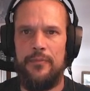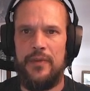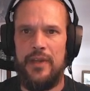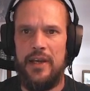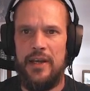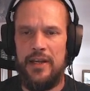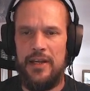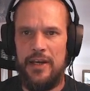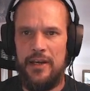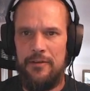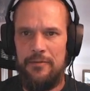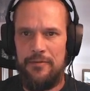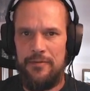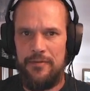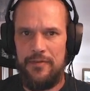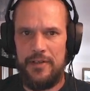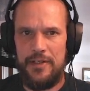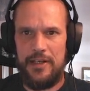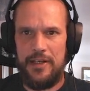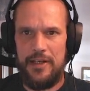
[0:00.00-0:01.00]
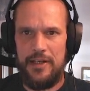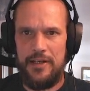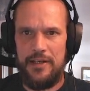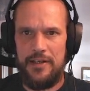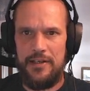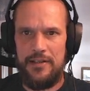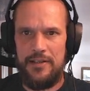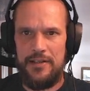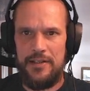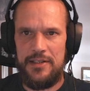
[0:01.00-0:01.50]
I have in
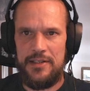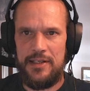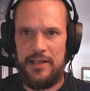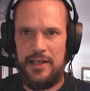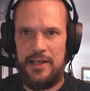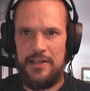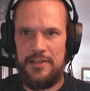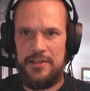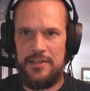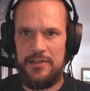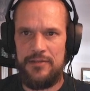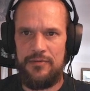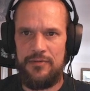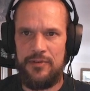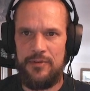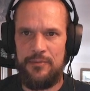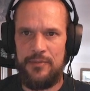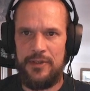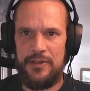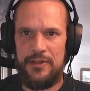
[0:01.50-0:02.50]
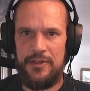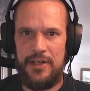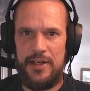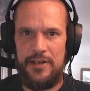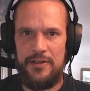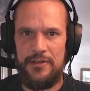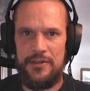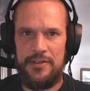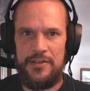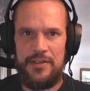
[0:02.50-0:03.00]
these classes from the
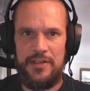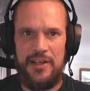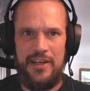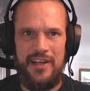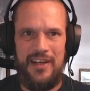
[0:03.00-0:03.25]
tiles,